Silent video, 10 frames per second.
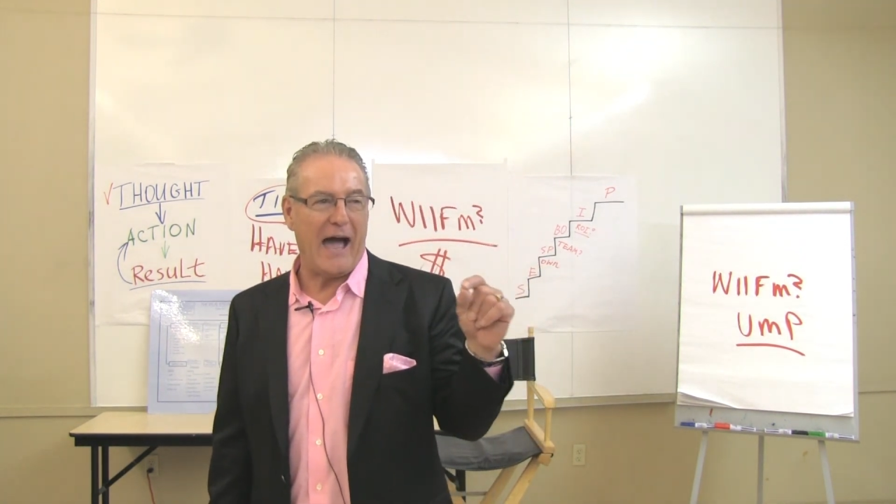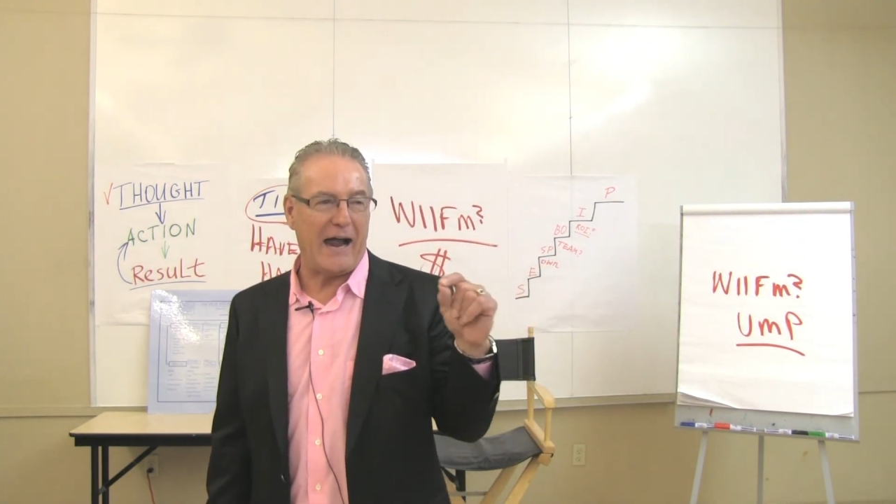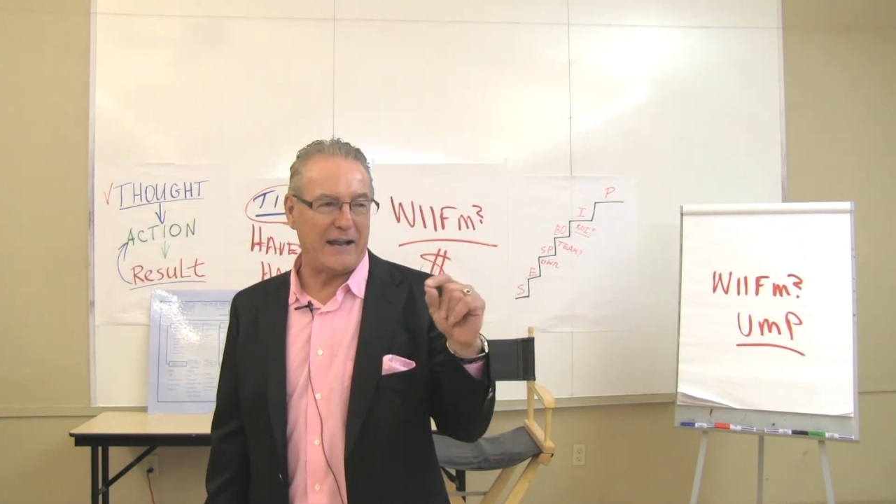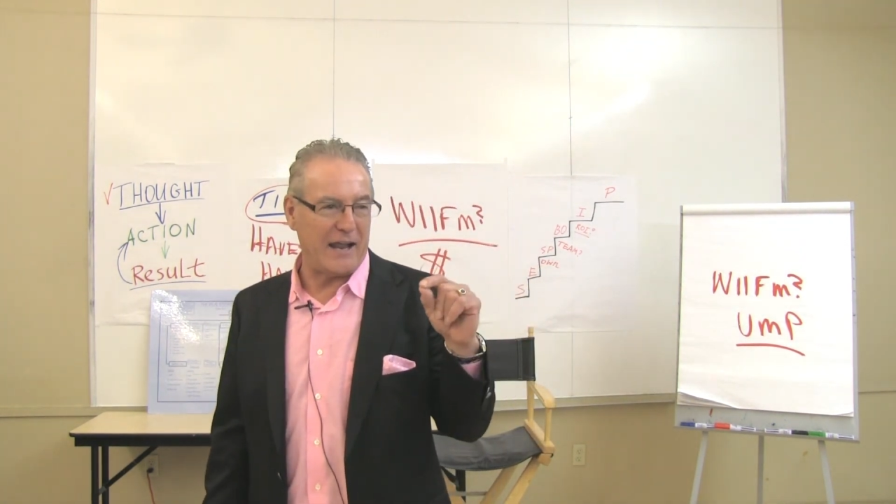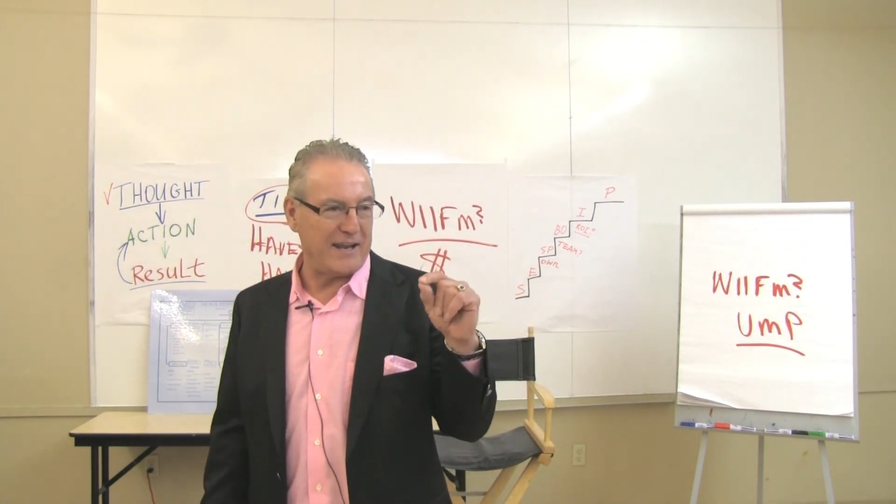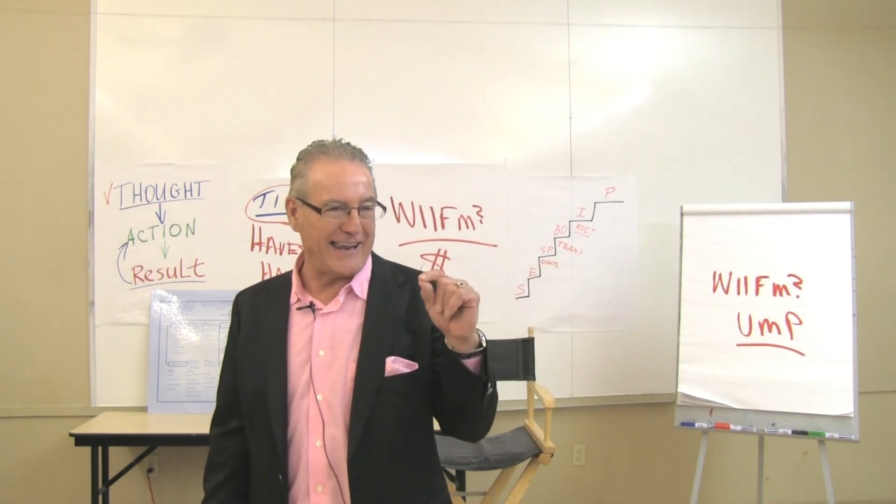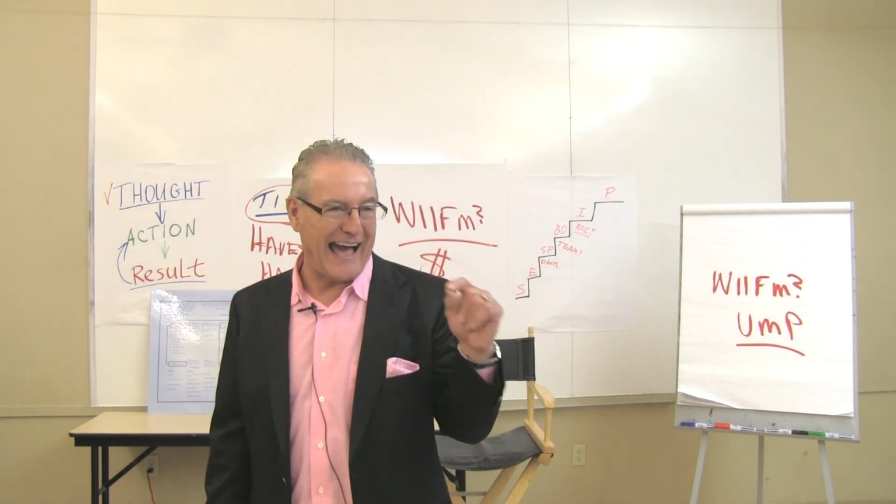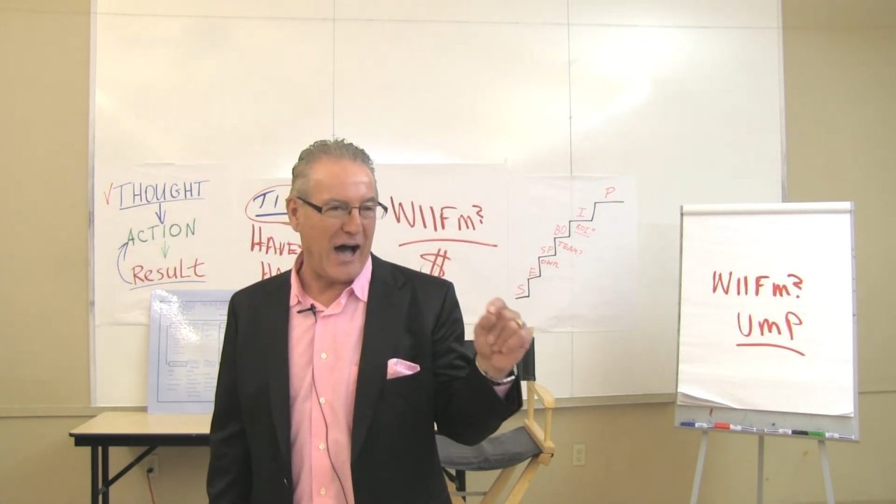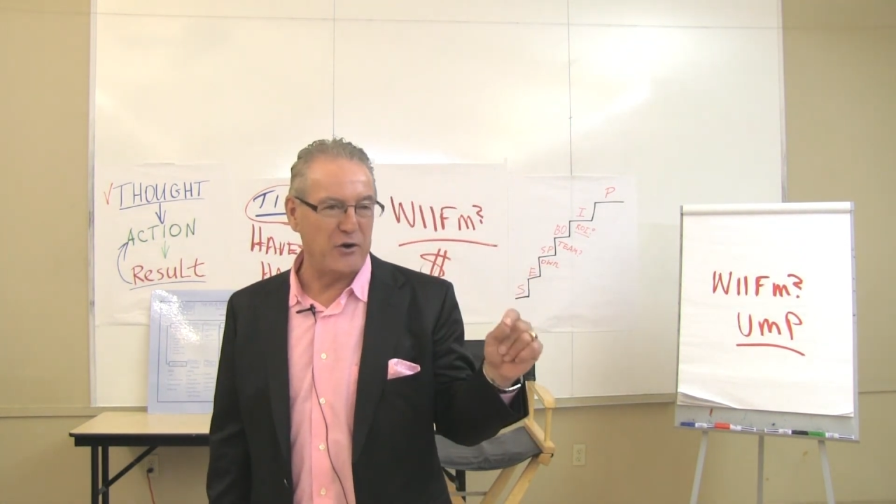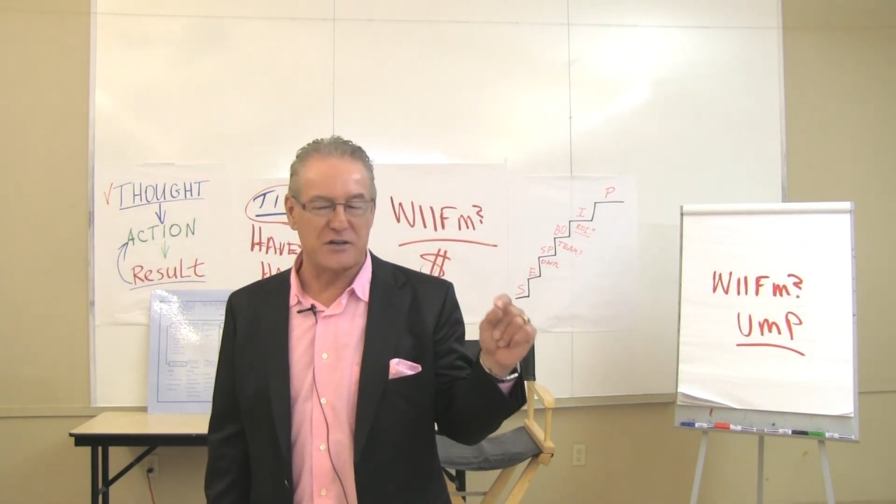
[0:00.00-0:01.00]
and
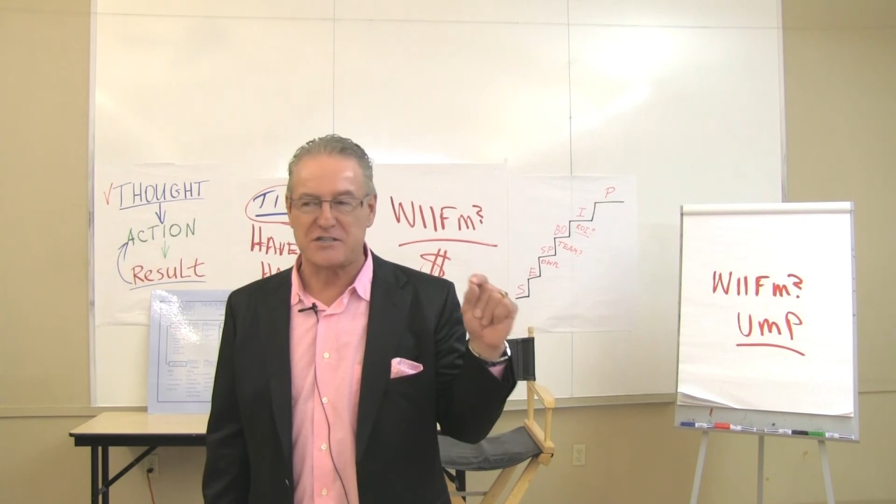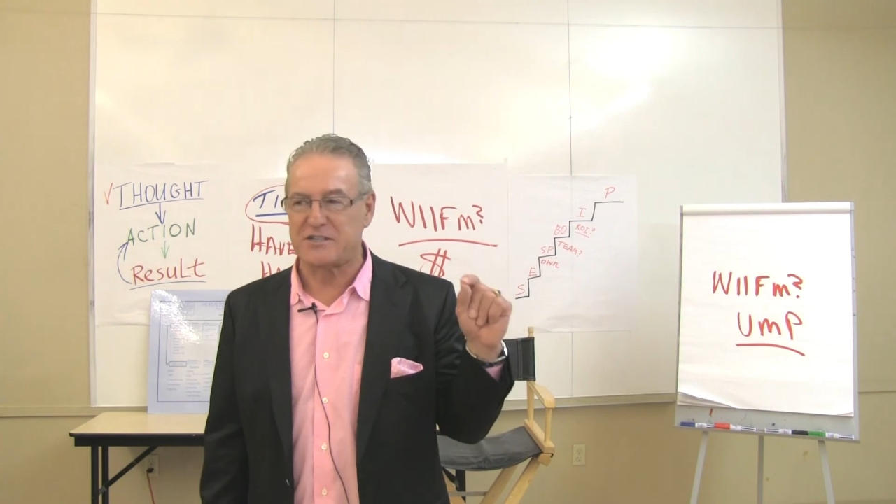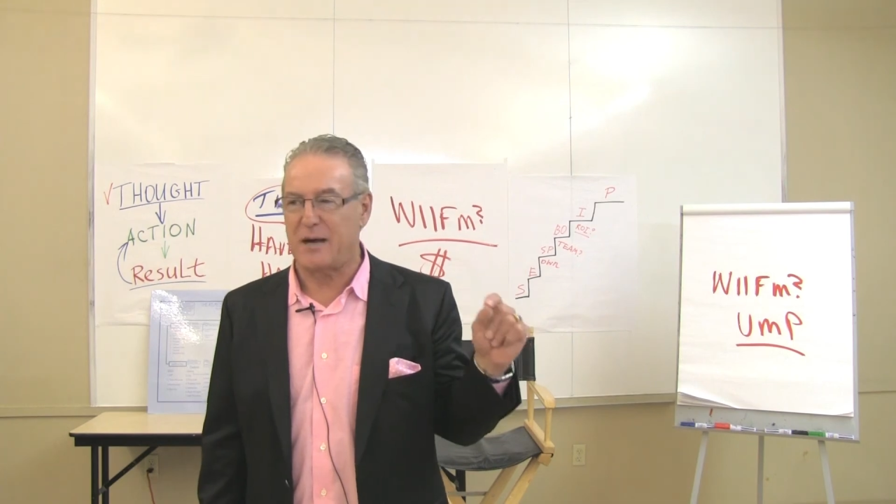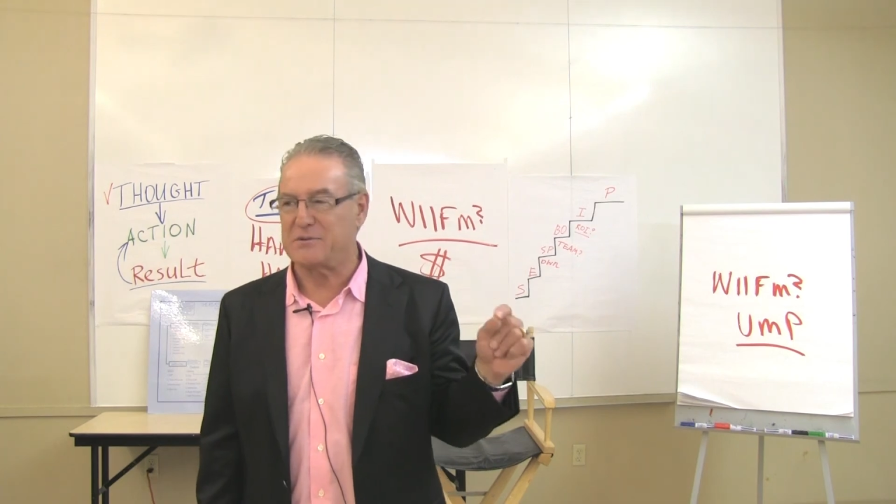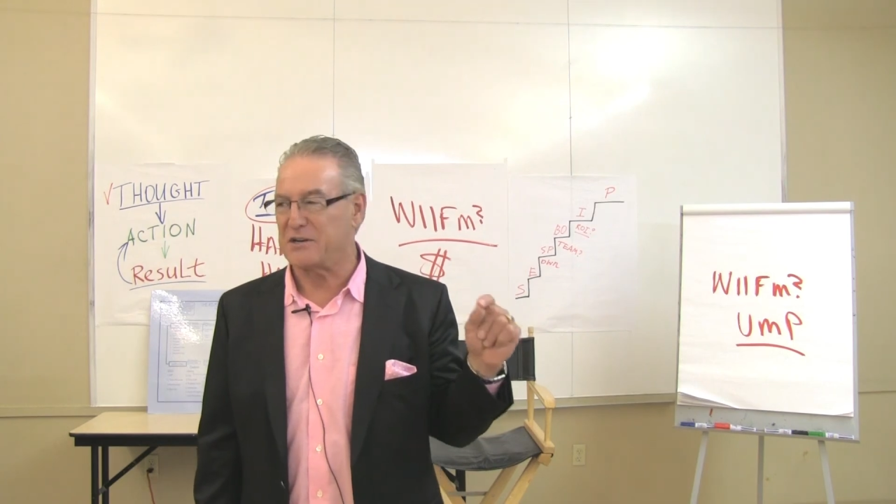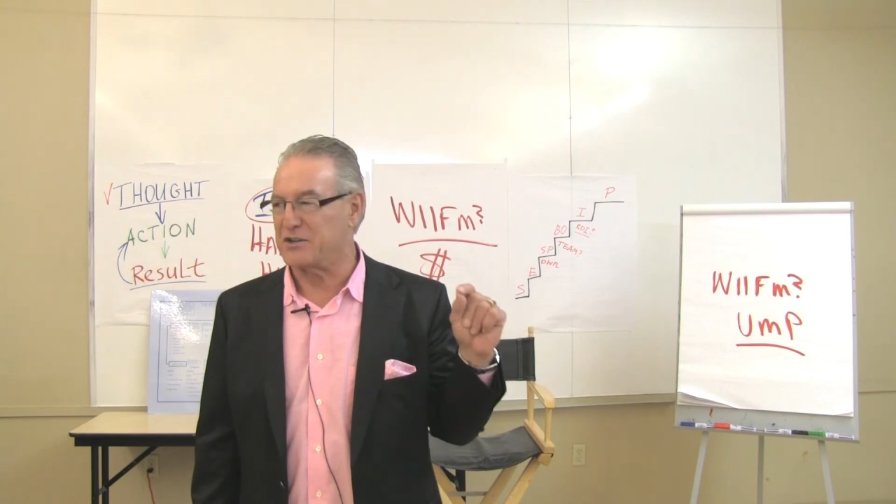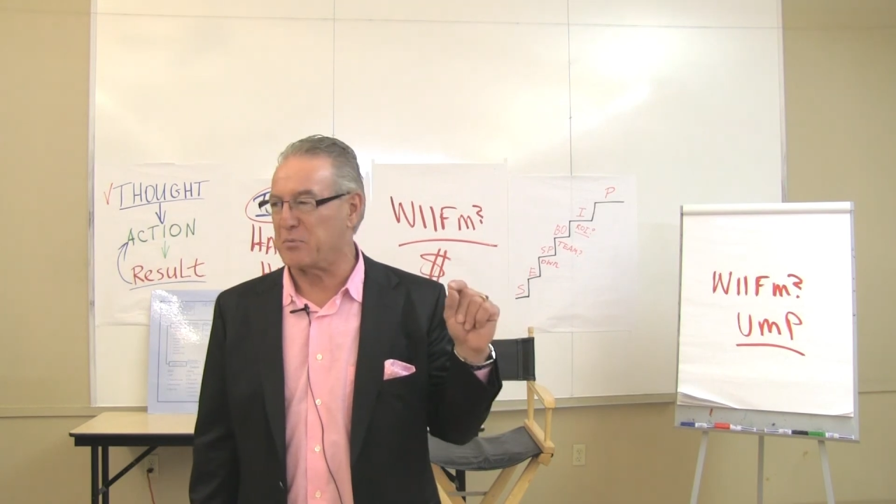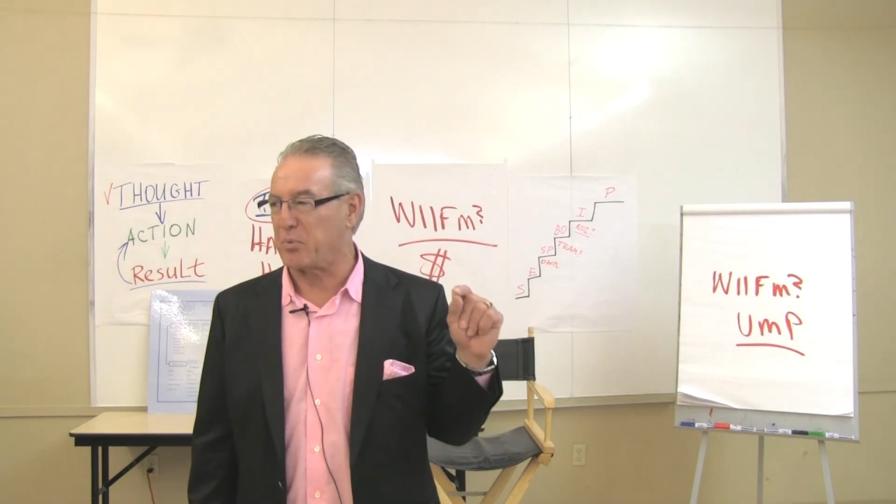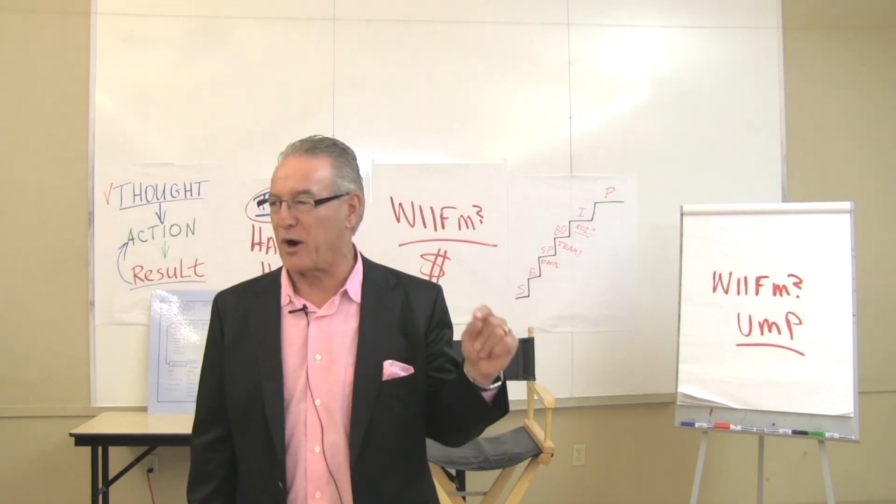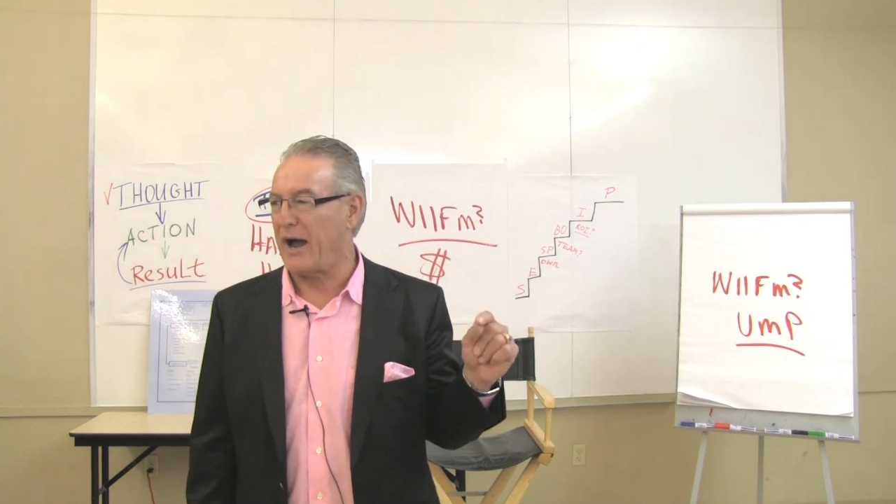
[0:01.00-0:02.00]
now you're subject
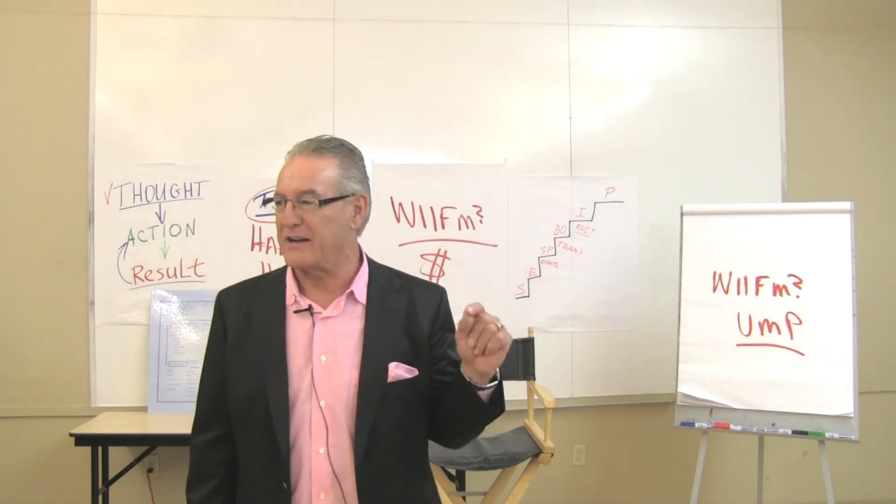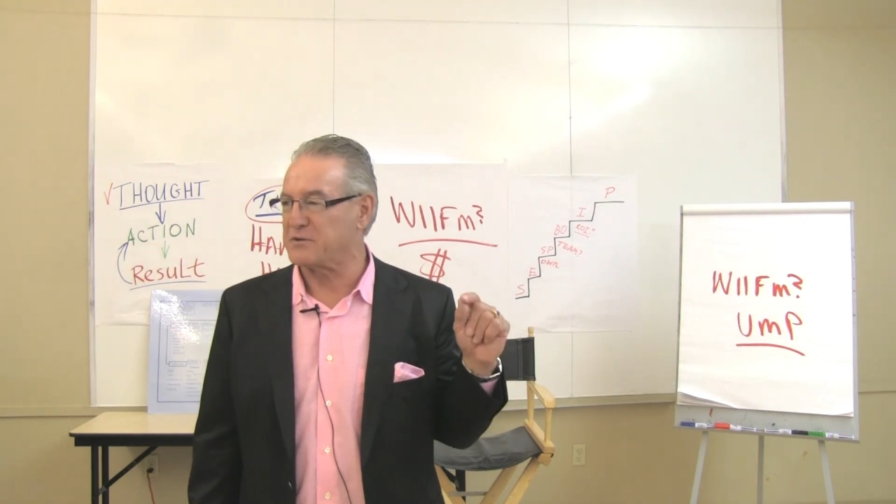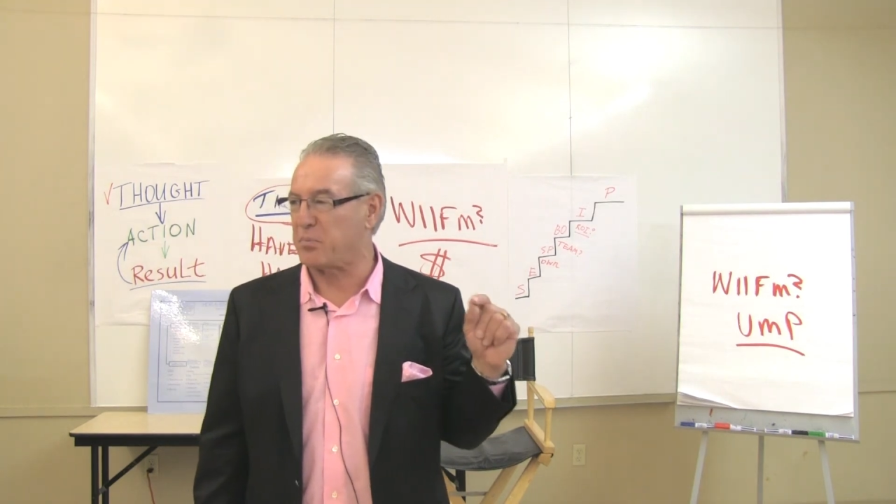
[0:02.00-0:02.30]
to price